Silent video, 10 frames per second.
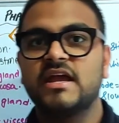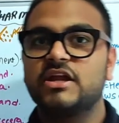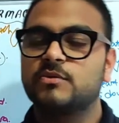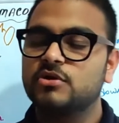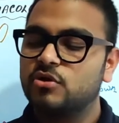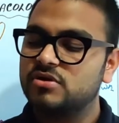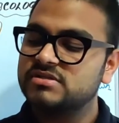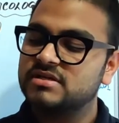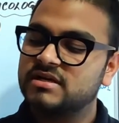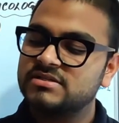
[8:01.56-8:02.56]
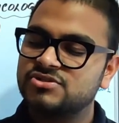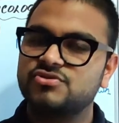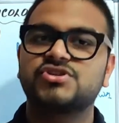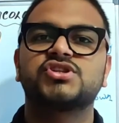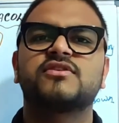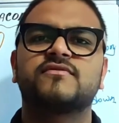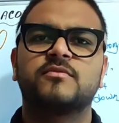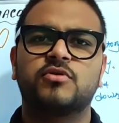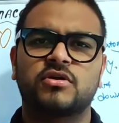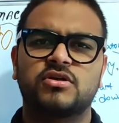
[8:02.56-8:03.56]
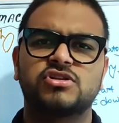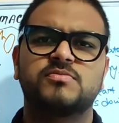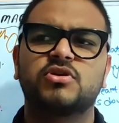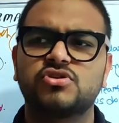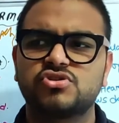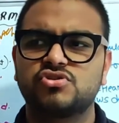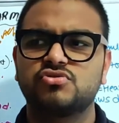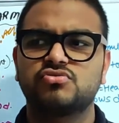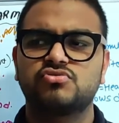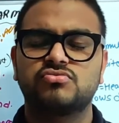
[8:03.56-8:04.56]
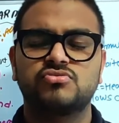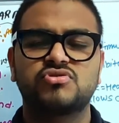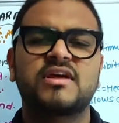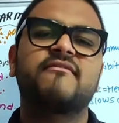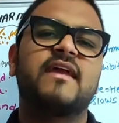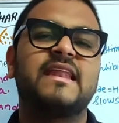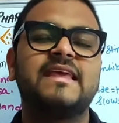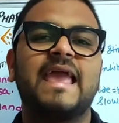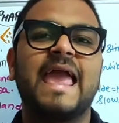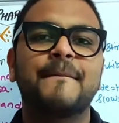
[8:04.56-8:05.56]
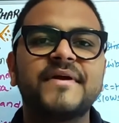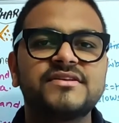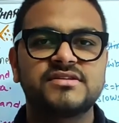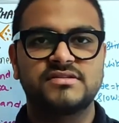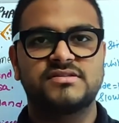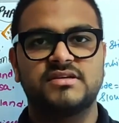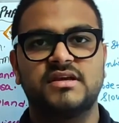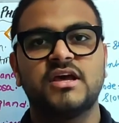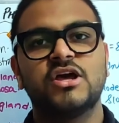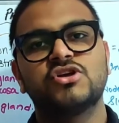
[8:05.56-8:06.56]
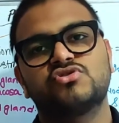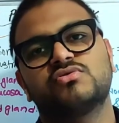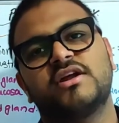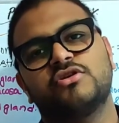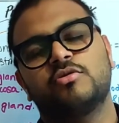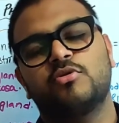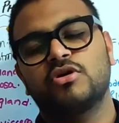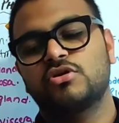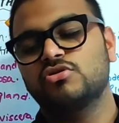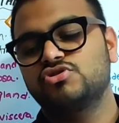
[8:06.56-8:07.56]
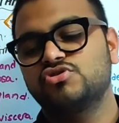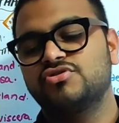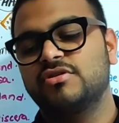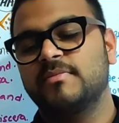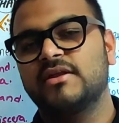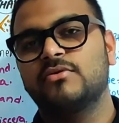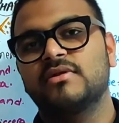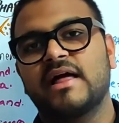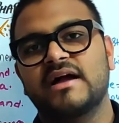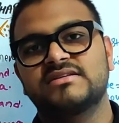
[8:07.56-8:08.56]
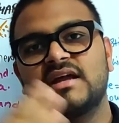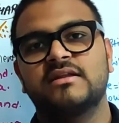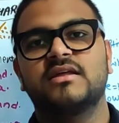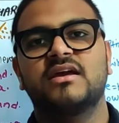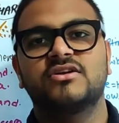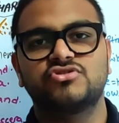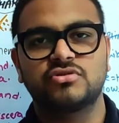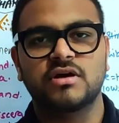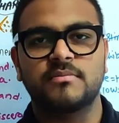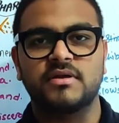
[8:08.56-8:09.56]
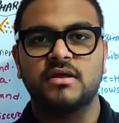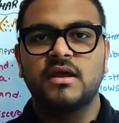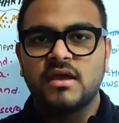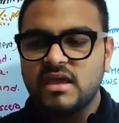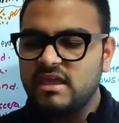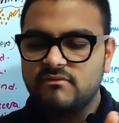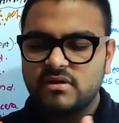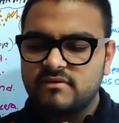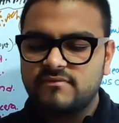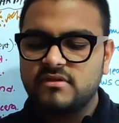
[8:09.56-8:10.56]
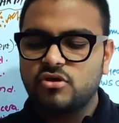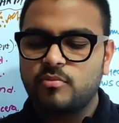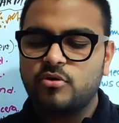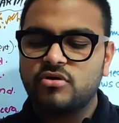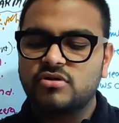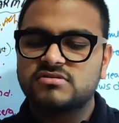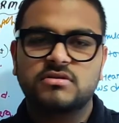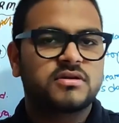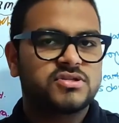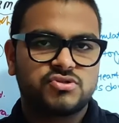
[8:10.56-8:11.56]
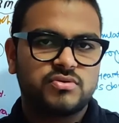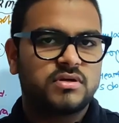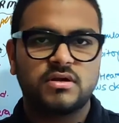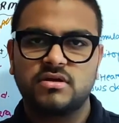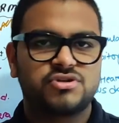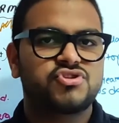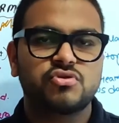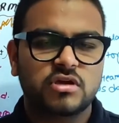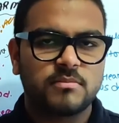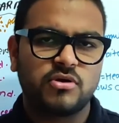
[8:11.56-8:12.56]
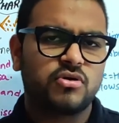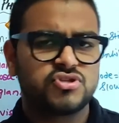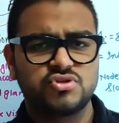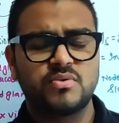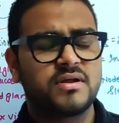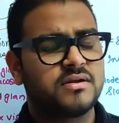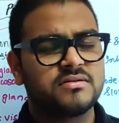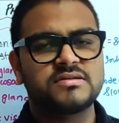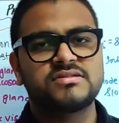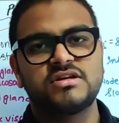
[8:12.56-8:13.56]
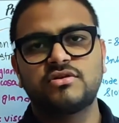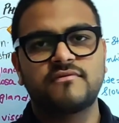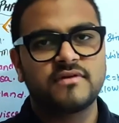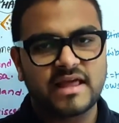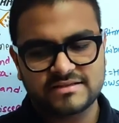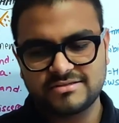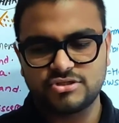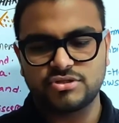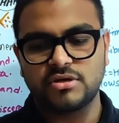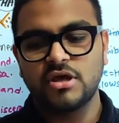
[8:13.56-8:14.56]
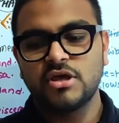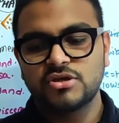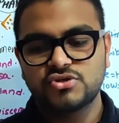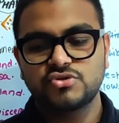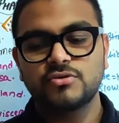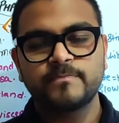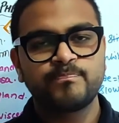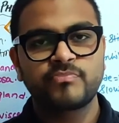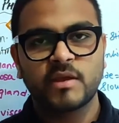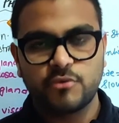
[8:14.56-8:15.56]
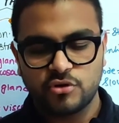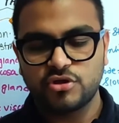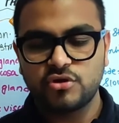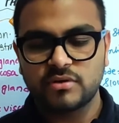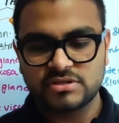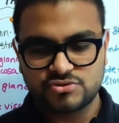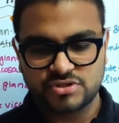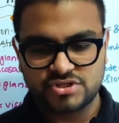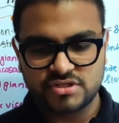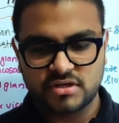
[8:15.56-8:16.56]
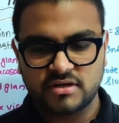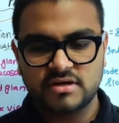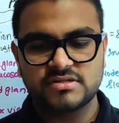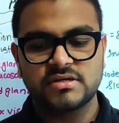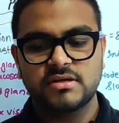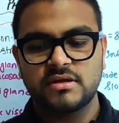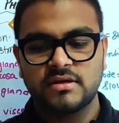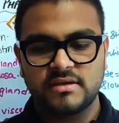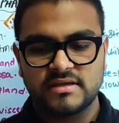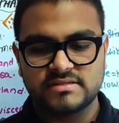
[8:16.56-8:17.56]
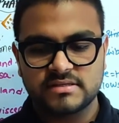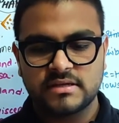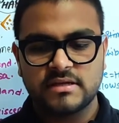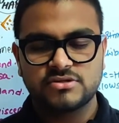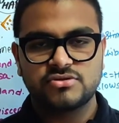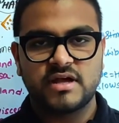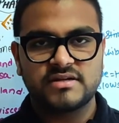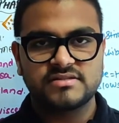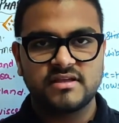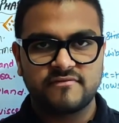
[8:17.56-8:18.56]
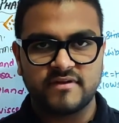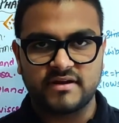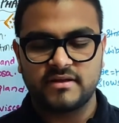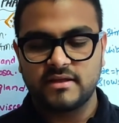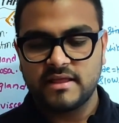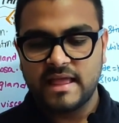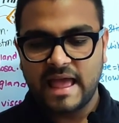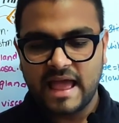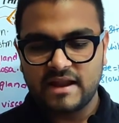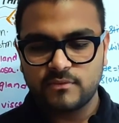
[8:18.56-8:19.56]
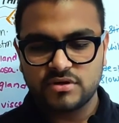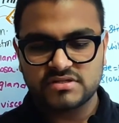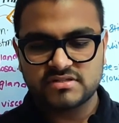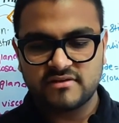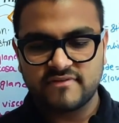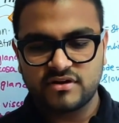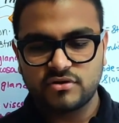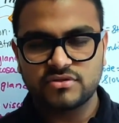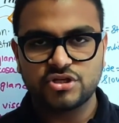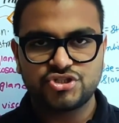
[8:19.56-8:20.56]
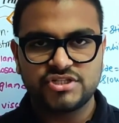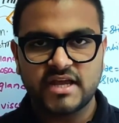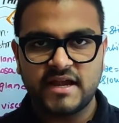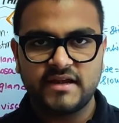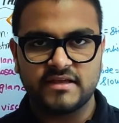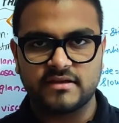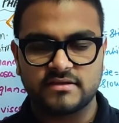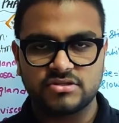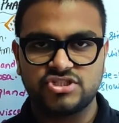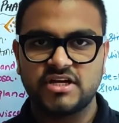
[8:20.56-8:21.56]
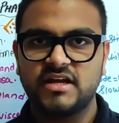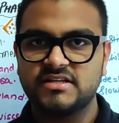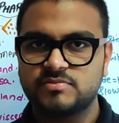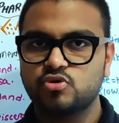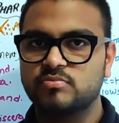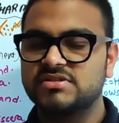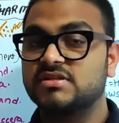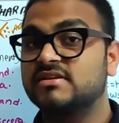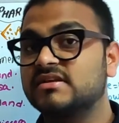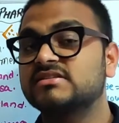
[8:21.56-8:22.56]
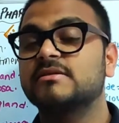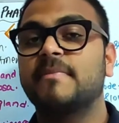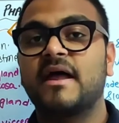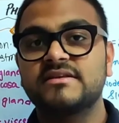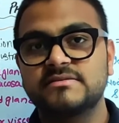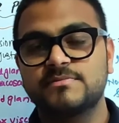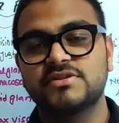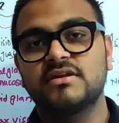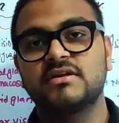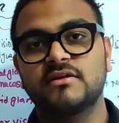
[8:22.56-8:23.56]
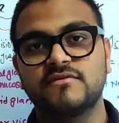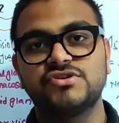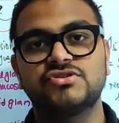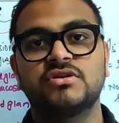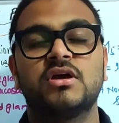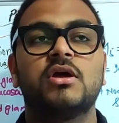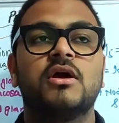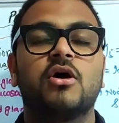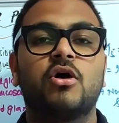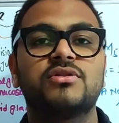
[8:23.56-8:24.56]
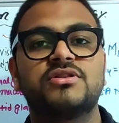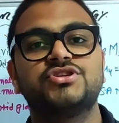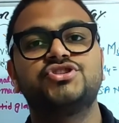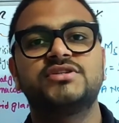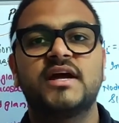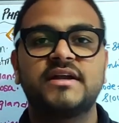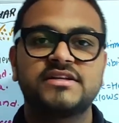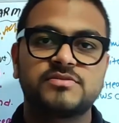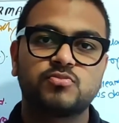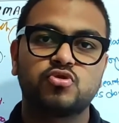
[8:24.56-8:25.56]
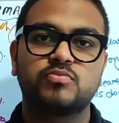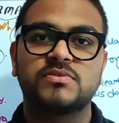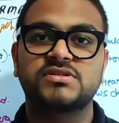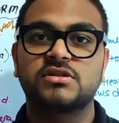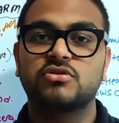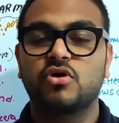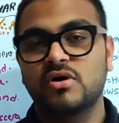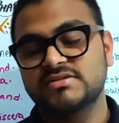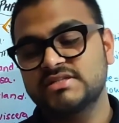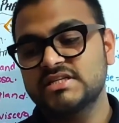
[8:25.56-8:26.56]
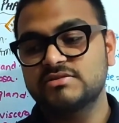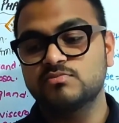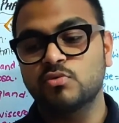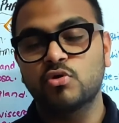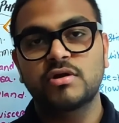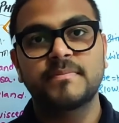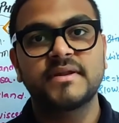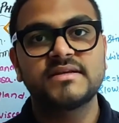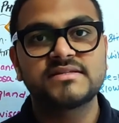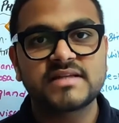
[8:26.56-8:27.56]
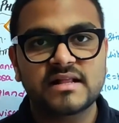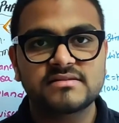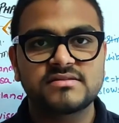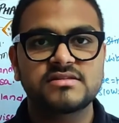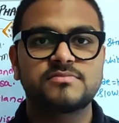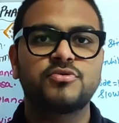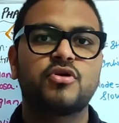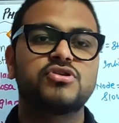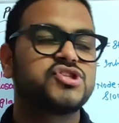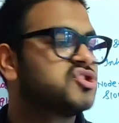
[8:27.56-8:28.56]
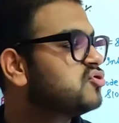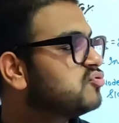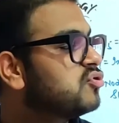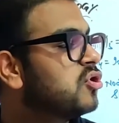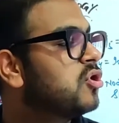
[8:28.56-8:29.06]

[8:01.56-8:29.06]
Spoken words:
It will cause the constriction of the bronchioles, because you don't have any emergency so that your bronchioles should remain relaxed and the air should come in. Even if your bronchioles are constricted, it's okay, because you are in the state of relaxation, so bronchoconstriction occurs. Yes, so that is the effect. And what is the effect on the GIT smooth muscle? Yes, the parasympathetic division on the GIT smooth muscle causes more peristalsis, because you